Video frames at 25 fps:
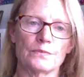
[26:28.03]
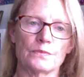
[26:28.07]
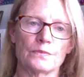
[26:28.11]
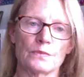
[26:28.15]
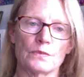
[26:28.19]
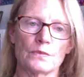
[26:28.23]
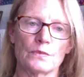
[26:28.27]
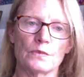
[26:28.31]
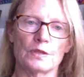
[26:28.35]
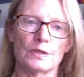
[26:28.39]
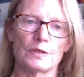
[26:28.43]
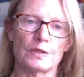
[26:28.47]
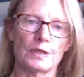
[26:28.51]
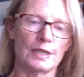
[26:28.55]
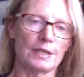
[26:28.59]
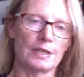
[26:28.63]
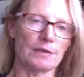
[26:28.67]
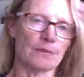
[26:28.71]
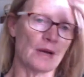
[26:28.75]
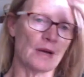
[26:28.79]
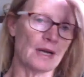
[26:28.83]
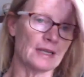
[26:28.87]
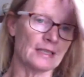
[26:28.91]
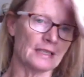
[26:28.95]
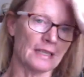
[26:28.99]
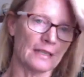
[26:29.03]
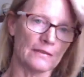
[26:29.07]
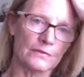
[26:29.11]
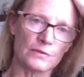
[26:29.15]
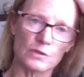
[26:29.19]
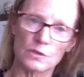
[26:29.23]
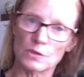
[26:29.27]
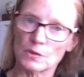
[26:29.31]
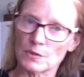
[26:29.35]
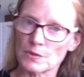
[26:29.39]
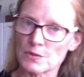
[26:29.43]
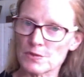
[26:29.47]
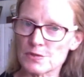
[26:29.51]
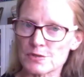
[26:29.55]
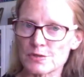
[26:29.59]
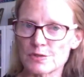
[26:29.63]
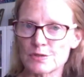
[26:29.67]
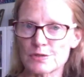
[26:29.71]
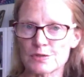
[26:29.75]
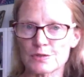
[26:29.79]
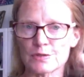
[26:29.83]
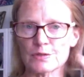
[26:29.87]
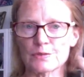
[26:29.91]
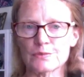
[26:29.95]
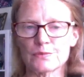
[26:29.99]
with the Eat Ride Love course,
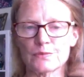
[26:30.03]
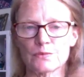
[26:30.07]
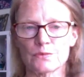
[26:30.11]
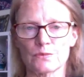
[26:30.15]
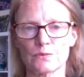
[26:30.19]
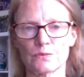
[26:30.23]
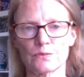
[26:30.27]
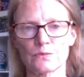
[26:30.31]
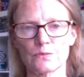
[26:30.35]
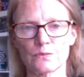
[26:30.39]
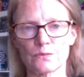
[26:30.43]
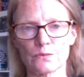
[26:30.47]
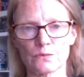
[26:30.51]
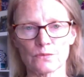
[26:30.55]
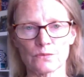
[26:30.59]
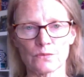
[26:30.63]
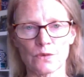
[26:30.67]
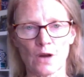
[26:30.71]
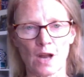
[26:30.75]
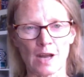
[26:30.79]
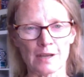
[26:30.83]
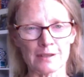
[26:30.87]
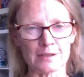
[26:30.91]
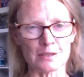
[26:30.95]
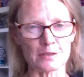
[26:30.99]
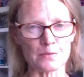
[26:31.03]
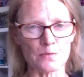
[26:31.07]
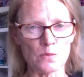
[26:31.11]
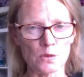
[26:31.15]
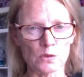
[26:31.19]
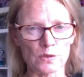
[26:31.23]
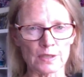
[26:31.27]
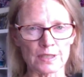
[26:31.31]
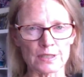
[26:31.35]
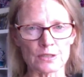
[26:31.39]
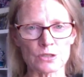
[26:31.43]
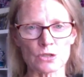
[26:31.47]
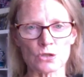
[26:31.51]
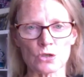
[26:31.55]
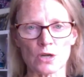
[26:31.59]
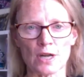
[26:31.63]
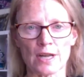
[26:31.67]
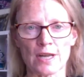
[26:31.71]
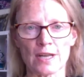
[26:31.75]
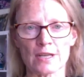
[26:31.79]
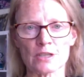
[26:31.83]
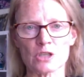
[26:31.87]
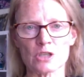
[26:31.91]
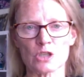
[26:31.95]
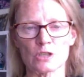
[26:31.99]
there's a rider's morning
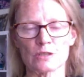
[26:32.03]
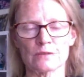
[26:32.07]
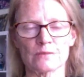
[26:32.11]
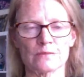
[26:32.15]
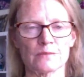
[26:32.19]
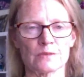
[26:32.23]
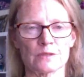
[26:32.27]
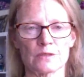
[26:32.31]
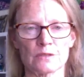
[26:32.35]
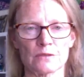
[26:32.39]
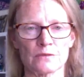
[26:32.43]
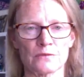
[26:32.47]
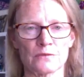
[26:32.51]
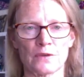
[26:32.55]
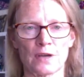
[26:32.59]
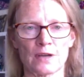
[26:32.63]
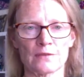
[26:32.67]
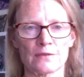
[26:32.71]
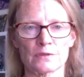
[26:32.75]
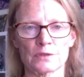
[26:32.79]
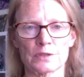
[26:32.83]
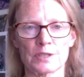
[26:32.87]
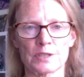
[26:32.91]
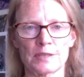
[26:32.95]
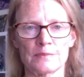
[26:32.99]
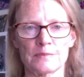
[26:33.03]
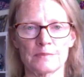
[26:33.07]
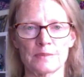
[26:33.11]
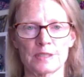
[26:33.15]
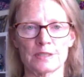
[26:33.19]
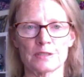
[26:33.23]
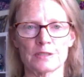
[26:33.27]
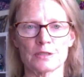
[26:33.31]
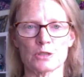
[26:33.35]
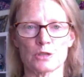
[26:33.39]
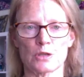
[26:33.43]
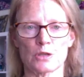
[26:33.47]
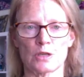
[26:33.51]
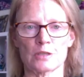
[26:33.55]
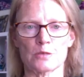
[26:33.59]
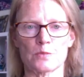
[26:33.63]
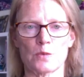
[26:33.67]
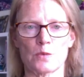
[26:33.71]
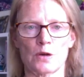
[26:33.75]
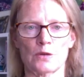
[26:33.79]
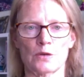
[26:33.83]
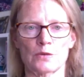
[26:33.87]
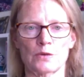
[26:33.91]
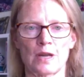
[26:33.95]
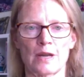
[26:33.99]
stretch, and it's a 5 or 10 minute stretch
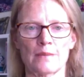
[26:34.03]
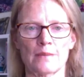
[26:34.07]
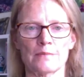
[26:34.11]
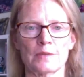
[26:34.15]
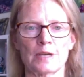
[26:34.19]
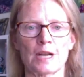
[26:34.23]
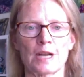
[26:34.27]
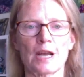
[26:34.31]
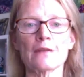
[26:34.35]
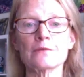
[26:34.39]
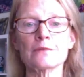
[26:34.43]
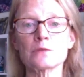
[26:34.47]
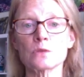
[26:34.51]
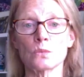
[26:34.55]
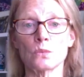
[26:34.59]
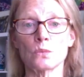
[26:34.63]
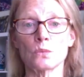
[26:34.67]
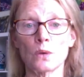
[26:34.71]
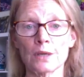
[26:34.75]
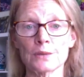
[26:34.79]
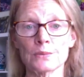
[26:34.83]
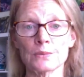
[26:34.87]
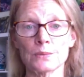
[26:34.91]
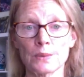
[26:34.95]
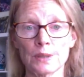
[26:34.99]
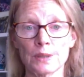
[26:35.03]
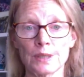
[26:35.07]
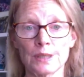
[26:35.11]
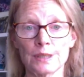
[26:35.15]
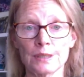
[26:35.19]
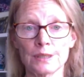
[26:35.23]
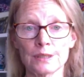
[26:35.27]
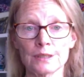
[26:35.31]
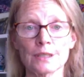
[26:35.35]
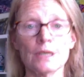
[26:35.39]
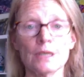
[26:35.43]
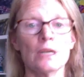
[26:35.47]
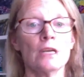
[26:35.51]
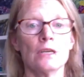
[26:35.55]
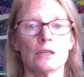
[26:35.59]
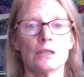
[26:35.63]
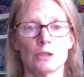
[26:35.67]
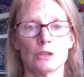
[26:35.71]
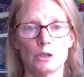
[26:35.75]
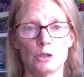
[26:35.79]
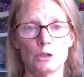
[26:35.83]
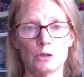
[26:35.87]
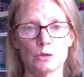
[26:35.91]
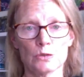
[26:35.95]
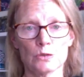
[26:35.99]
program. But after 1 week,
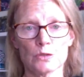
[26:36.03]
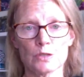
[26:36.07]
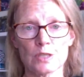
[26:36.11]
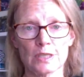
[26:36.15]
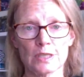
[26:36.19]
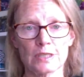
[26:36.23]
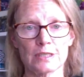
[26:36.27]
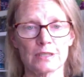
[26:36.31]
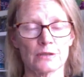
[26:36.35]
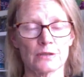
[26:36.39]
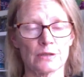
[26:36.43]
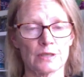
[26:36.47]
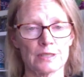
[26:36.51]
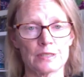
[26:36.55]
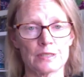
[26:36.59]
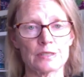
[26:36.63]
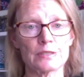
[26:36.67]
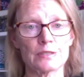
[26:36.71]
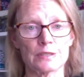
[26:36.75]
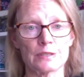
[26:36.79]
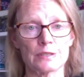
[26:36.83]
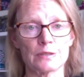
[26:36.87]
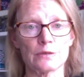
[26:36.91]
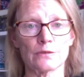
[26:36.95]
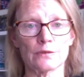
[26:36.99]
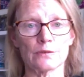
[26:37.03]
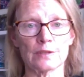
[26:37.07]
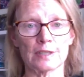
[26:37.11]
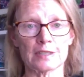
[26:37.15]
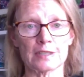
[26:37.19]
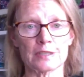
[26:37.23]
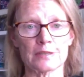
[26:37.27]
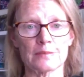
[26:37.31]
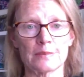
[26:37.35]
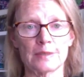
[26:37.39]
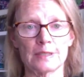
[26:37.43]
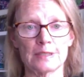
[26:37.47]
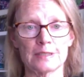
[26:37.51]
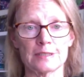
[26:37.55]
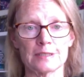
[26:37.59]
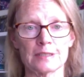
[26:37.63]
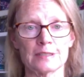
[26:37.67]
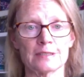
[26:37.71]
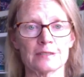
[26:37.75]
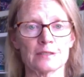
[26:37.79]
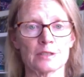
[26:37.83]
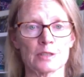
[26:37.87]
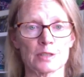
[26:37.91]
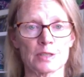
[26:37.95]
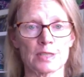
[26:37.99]
you'll see increases in your flexibility
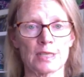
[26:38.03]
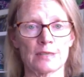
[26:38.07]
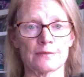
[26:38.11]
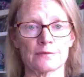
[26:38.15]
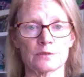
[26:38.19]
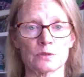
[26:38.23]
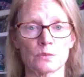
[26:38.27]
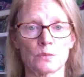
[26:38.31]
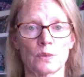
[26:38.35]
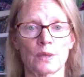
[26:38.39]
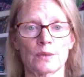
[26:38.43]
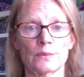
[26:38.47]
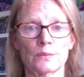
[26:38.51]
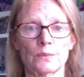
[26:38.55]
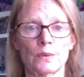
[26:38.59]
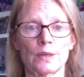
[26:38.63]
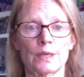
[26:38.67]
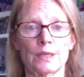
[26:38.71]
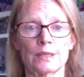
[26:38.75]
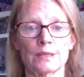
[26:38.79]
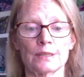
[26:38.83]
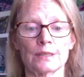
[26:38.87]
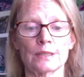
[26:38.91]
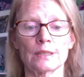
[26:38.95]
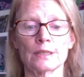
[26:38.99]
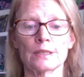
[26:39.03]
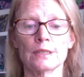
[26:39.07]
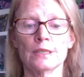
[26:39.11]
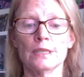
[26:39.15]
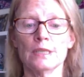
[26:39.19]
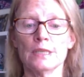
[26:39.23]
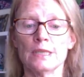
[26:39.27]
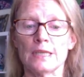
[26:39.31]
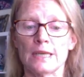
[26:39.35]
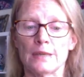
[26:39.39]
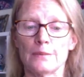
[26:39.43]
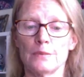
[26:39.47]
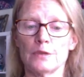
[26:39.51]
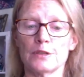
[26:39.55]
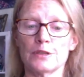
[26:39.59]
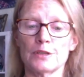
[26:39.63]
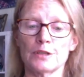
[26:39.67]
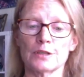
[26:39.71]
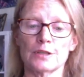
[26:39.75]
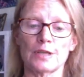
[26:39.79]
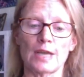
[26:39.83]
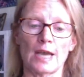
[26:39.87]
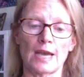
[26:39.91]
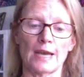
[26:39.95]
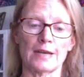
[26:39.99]
just after 1 week. With
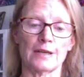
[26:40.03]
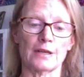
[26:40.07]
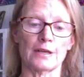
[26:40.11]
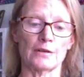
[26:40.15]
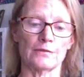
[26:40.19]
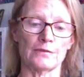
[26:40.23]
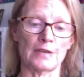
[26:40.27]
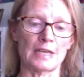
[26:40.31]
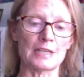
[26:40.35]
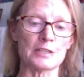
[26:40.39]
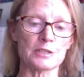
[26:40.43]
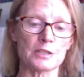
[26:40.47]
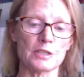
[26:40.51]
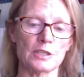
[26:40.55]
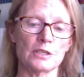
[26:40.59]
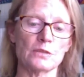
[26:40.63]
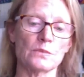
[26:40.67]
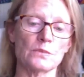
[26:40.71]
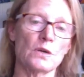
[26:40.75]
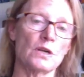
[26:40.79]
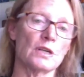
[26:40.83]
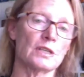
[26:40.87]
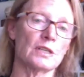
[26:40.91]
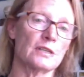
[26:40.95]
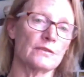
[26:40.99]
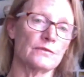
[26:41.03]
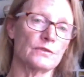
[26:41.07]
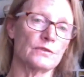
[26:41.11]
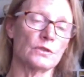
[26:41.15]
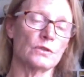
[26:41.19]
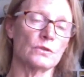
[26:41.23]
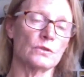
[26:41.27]
the cardiovascular work, if